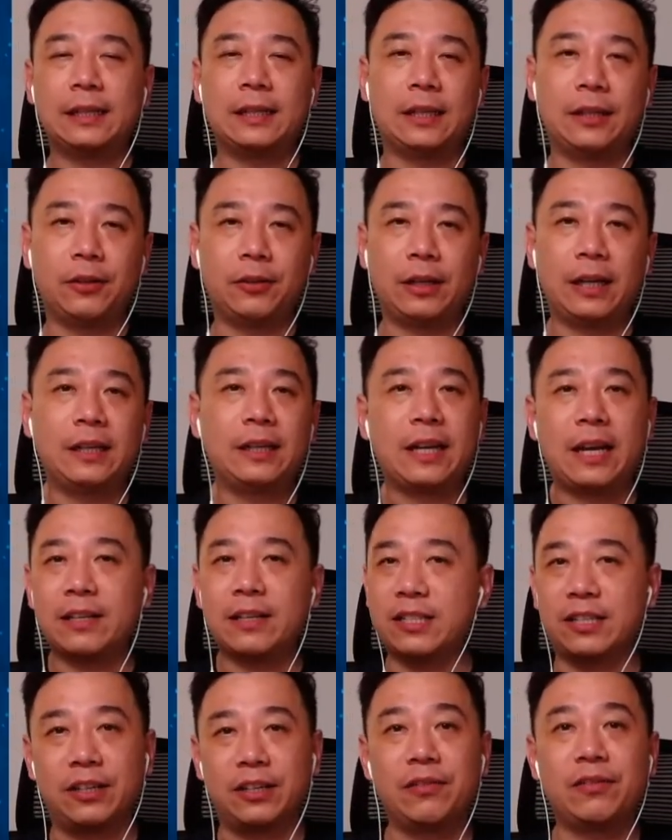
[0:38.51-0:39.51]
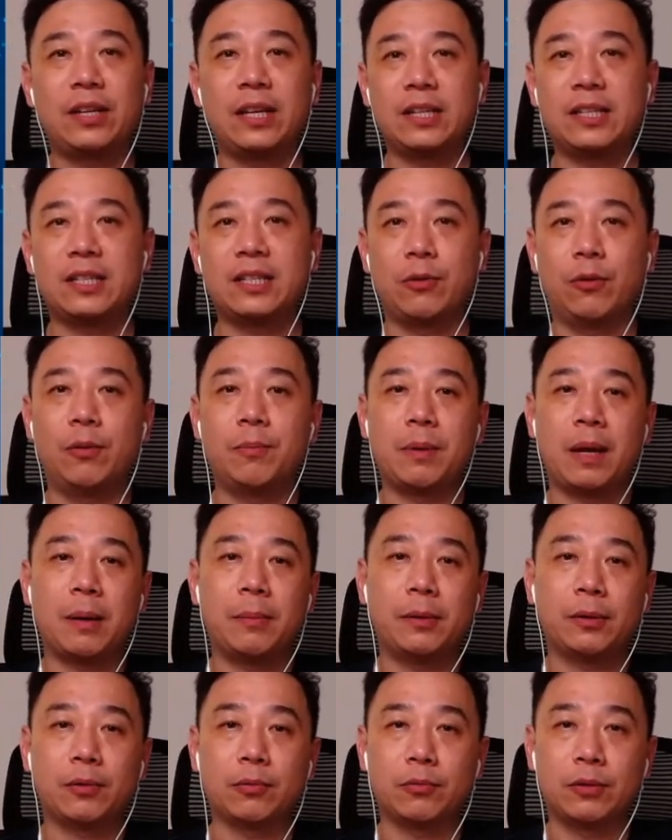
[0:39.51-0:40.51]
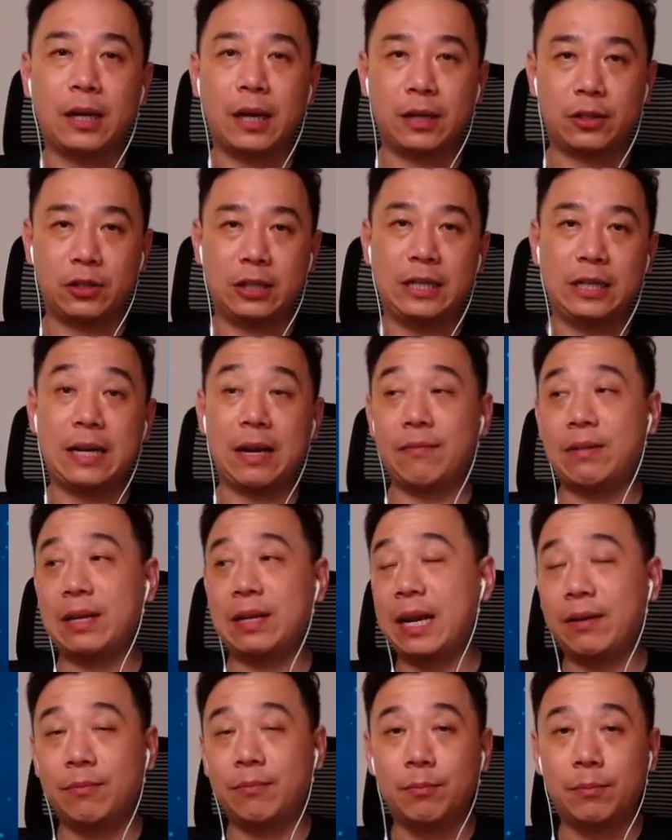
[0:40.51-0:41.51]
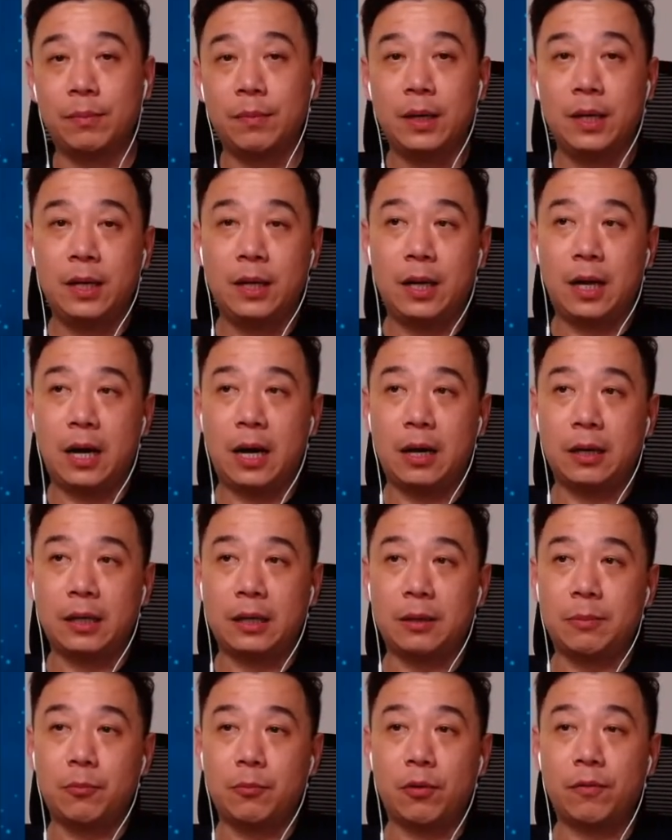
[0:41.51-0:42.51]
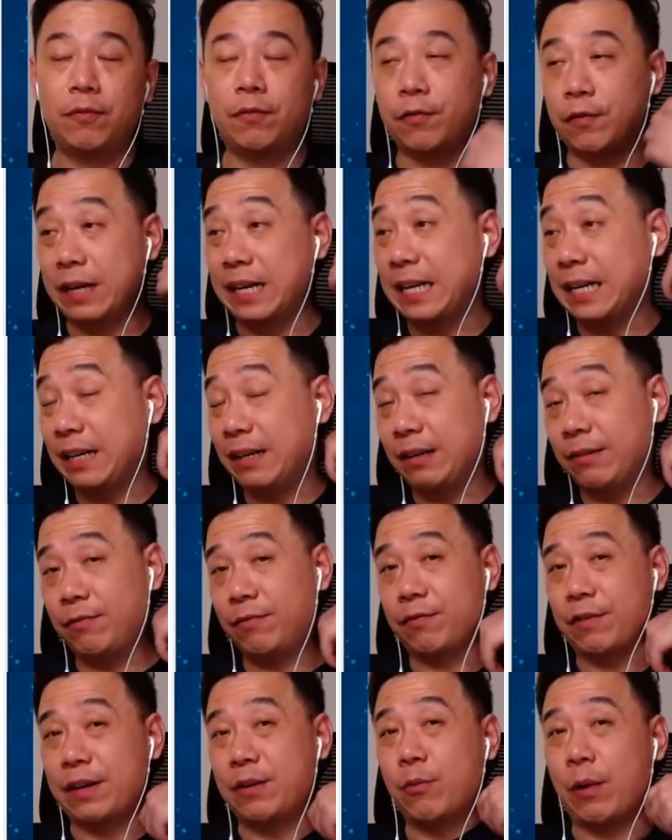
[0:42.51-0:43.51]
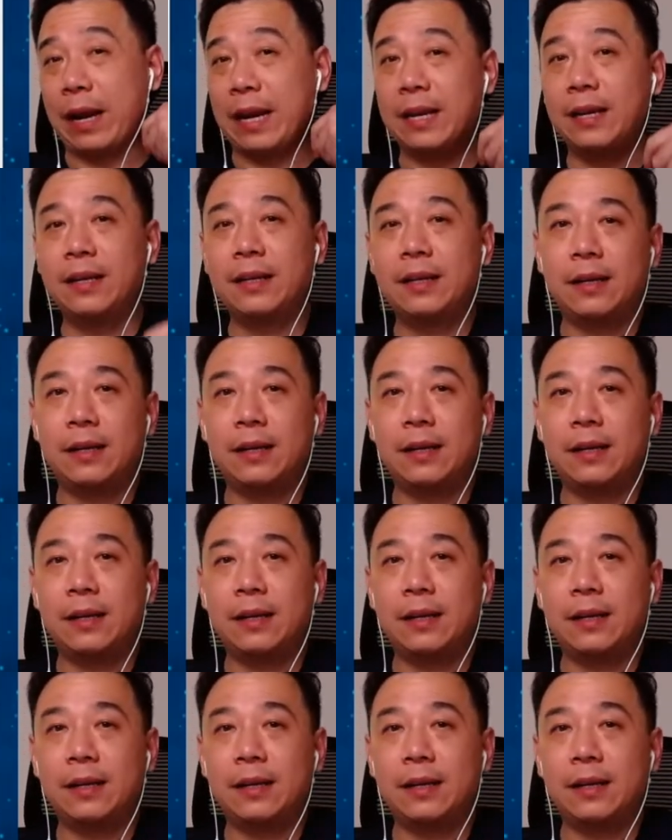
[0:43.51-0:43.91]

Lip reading: and there are certain things you won't be able to actually navigate in a more free way.